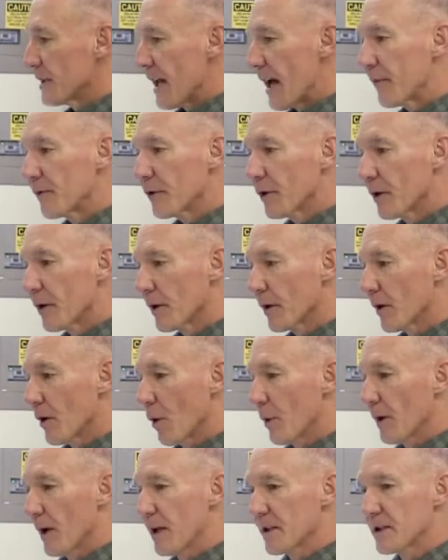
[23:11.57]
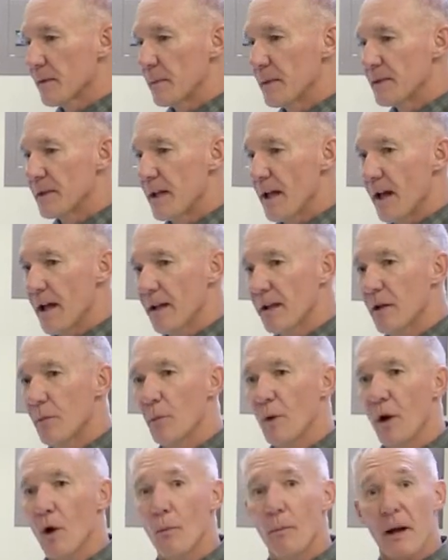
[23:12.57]
After the colonoscopy's done,
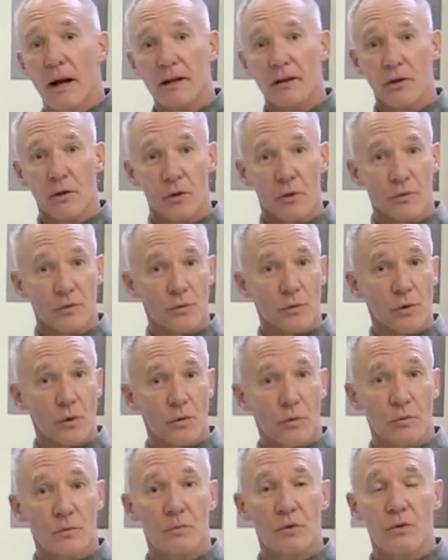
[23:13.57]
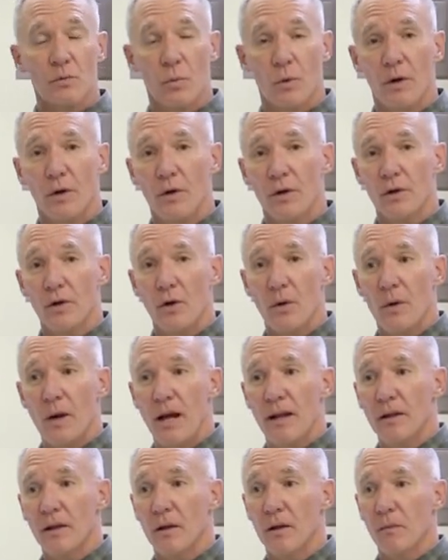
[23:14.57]
then we go back to those rooms where you
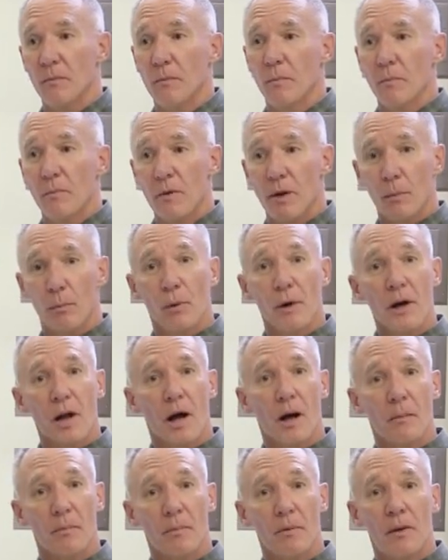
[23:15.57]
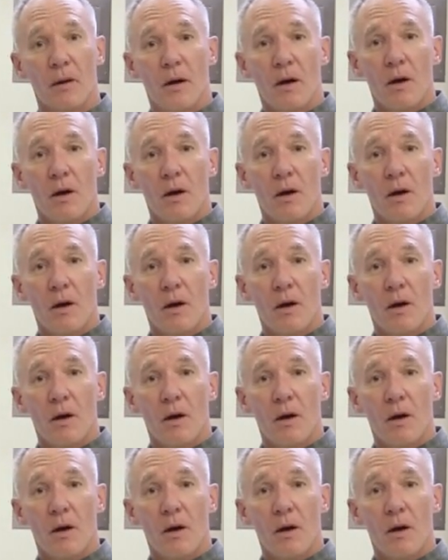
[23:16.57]
had the pre-op,